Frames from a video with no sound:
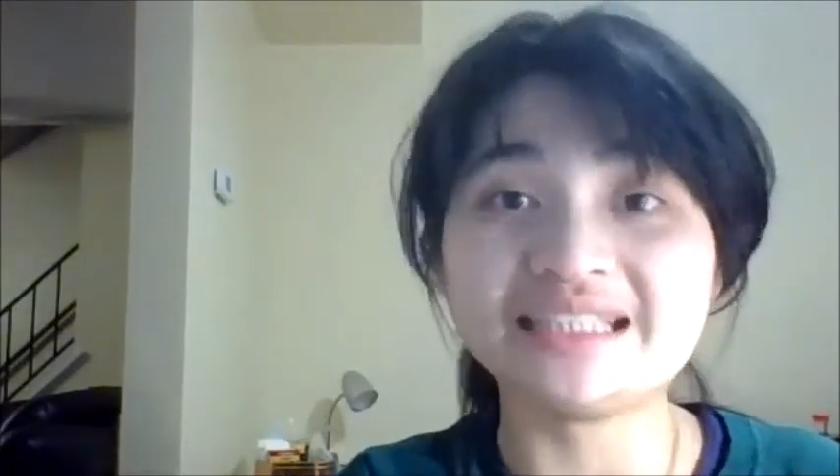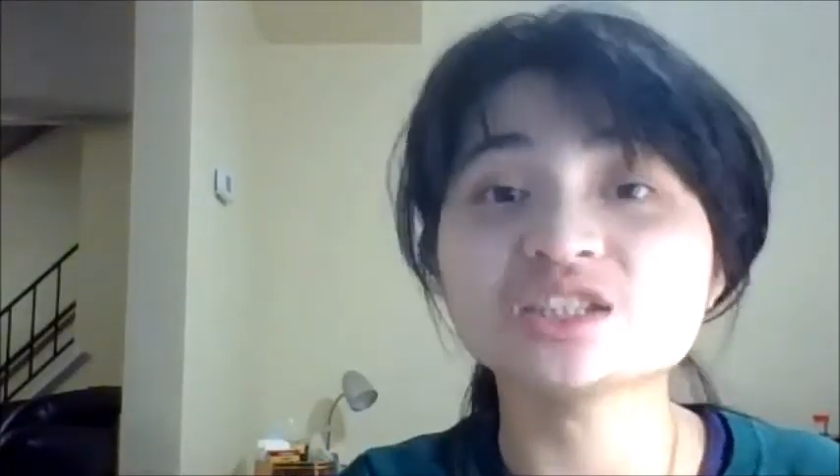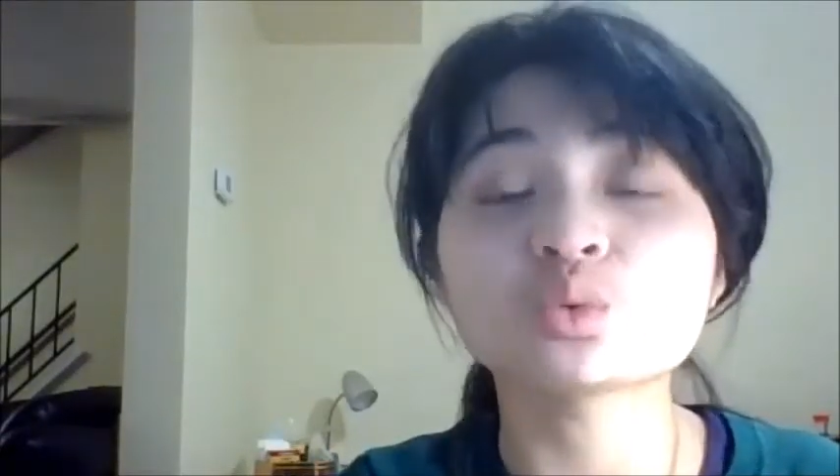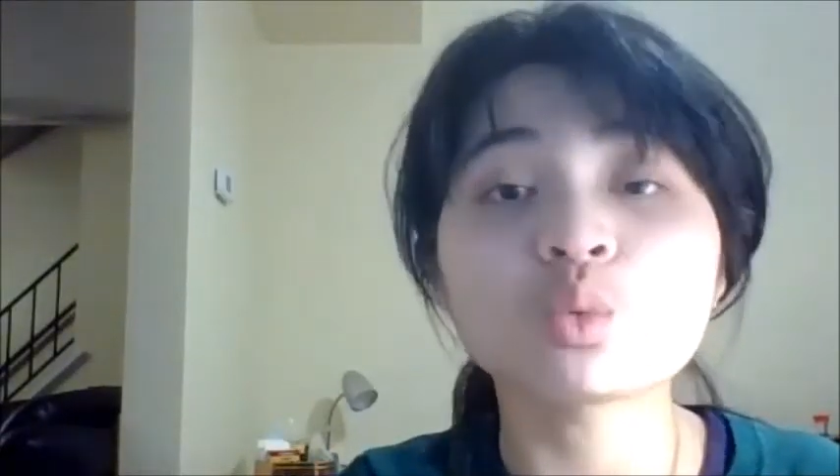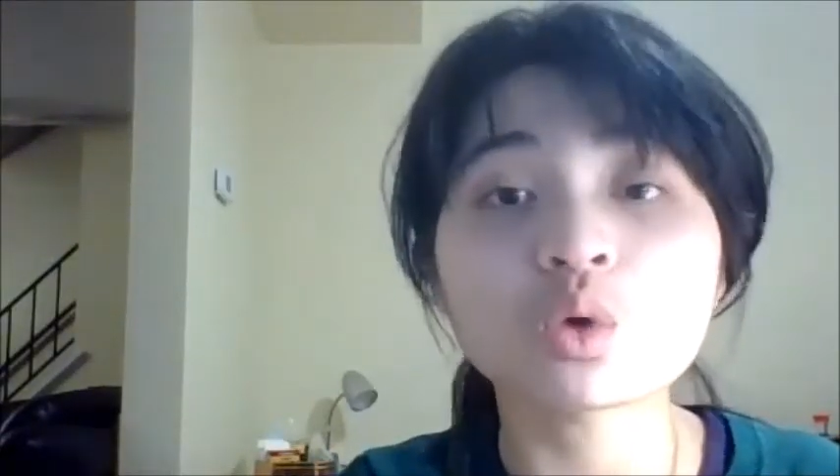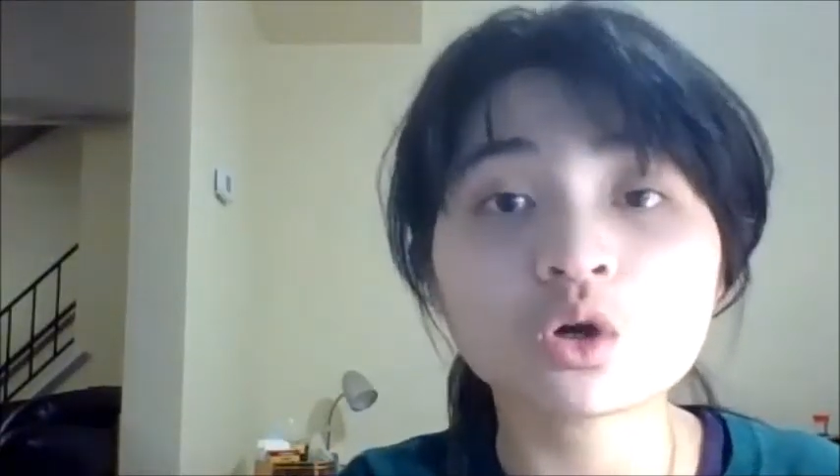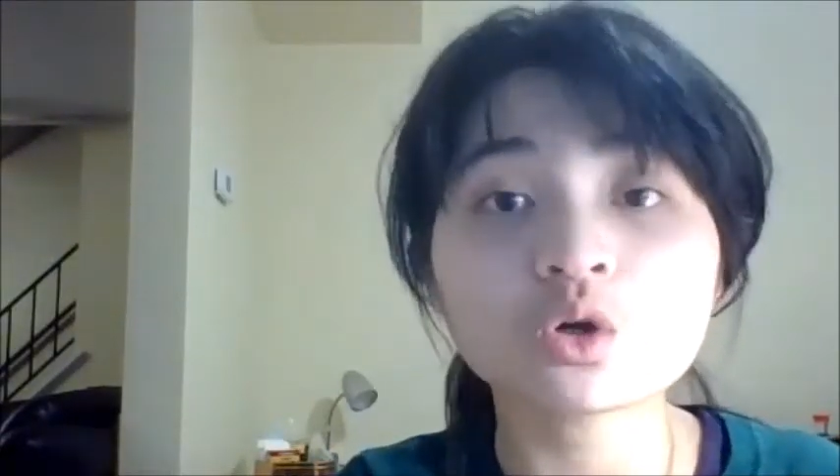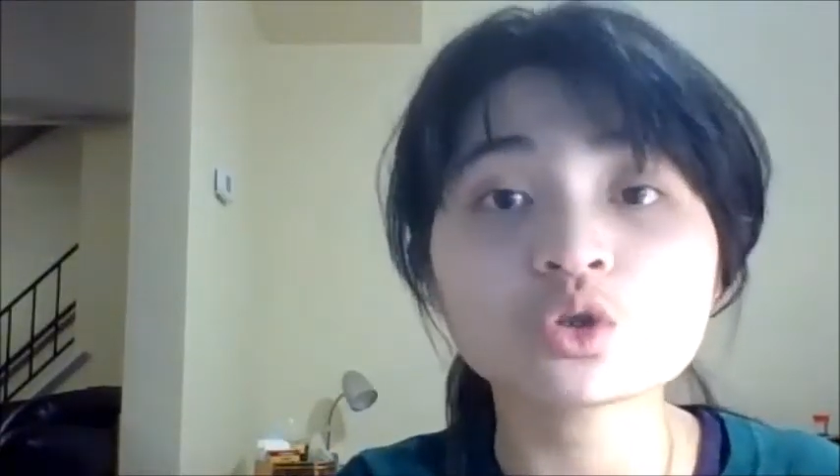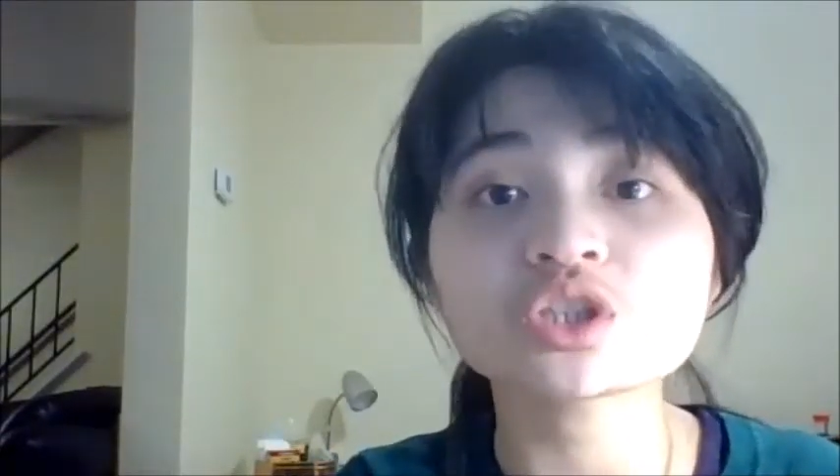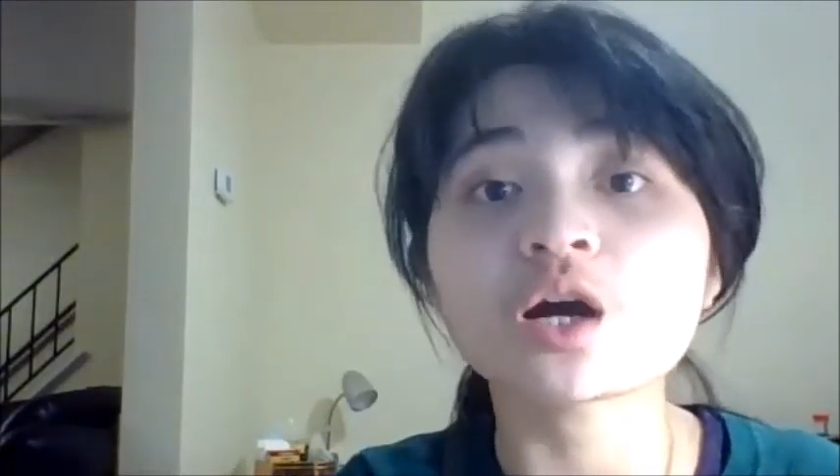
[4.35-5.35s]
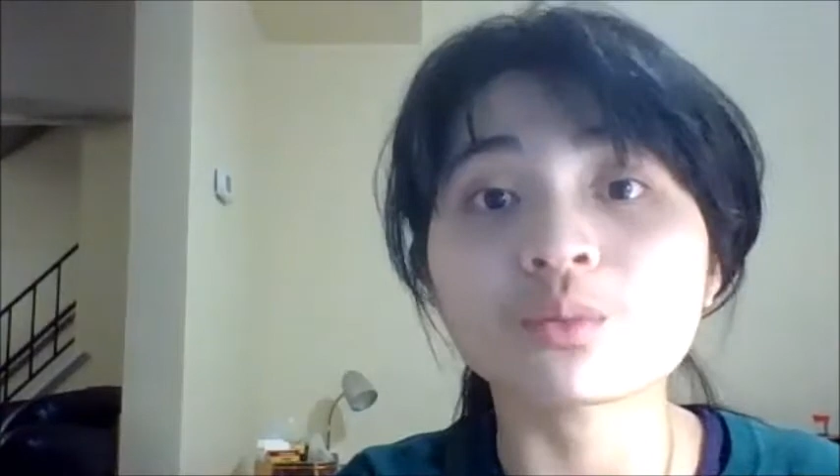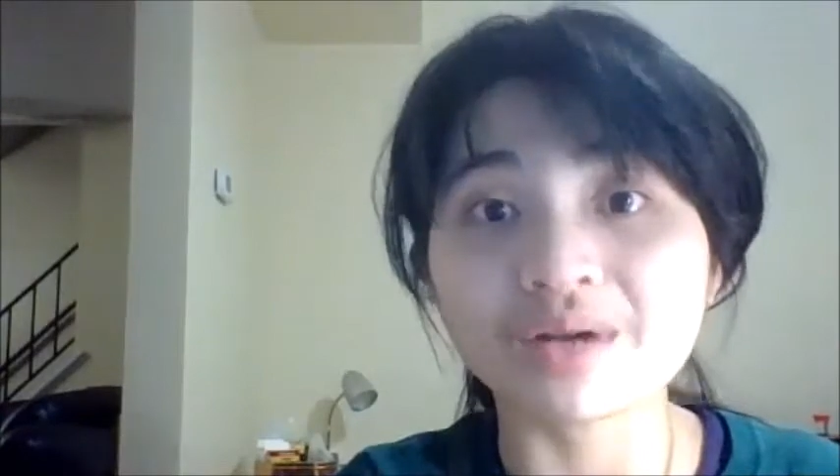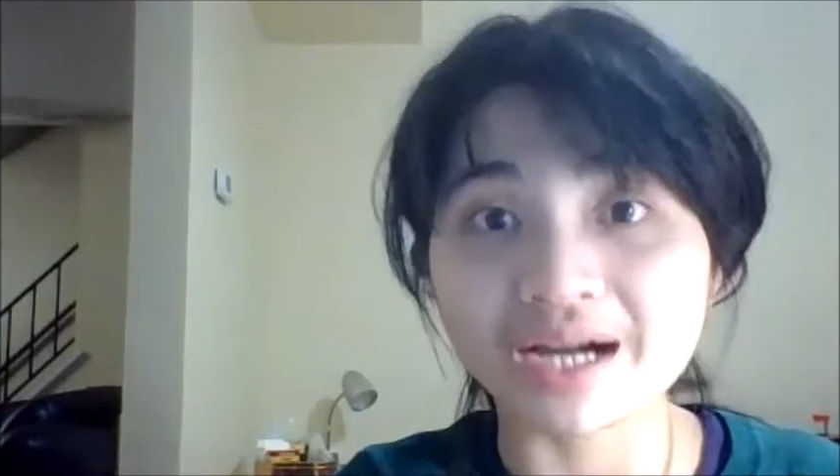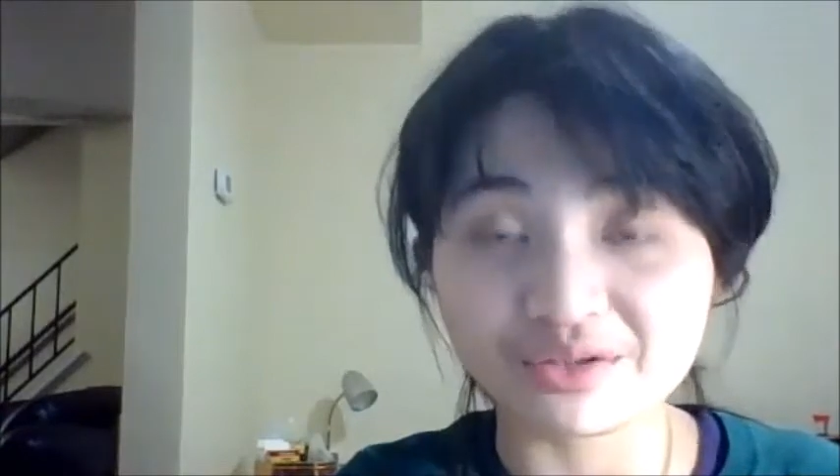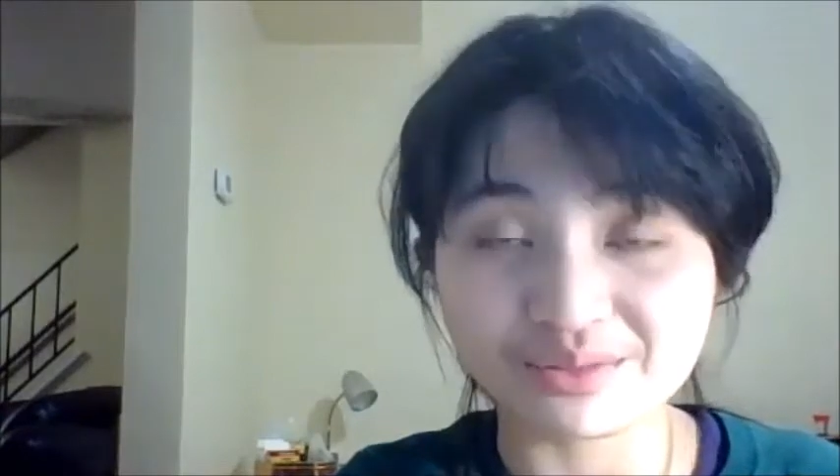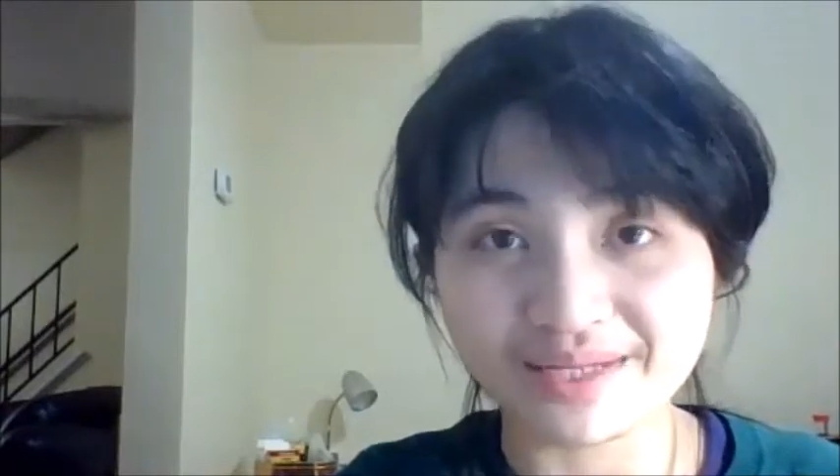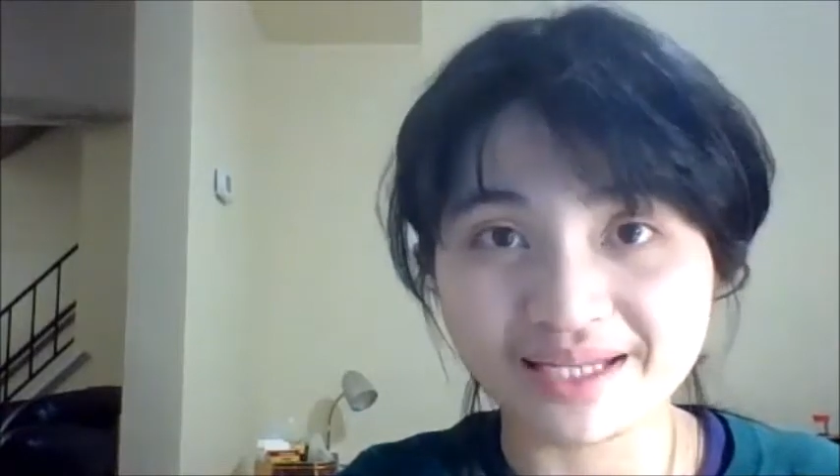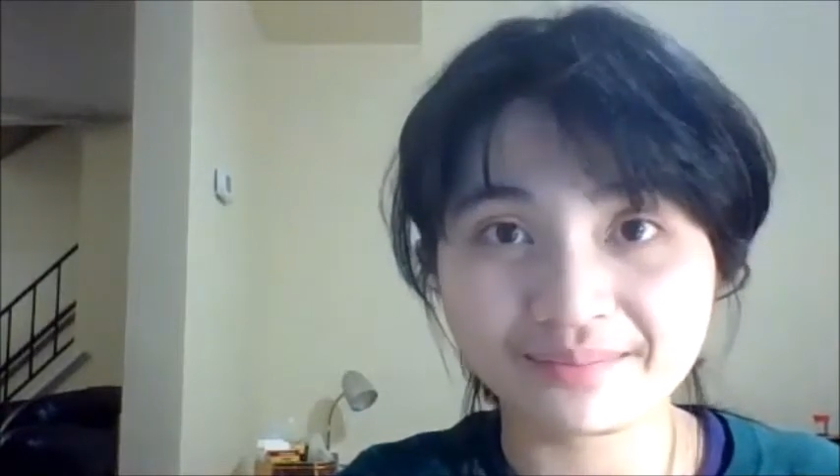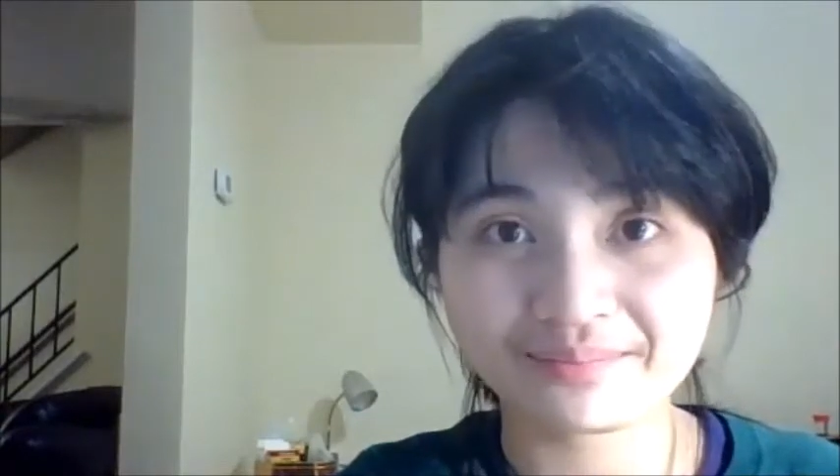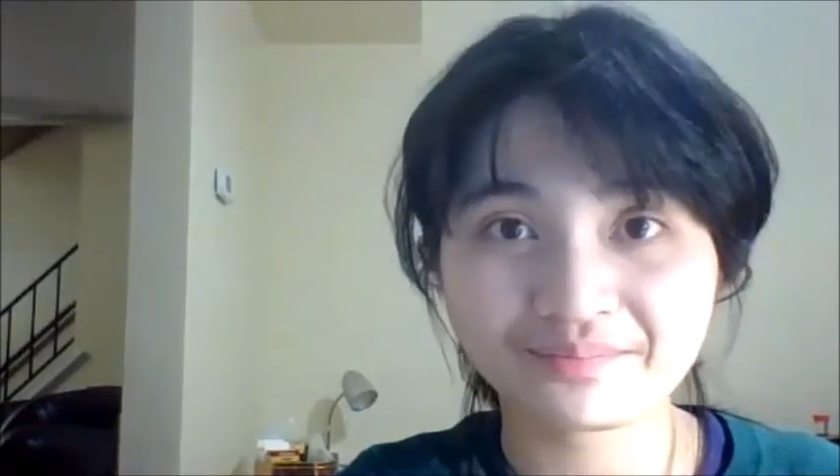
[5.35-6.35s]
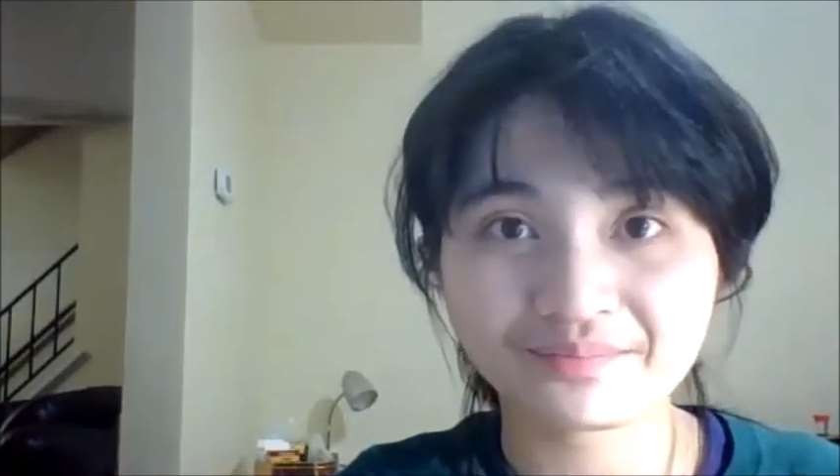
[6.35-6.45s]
in the world around me.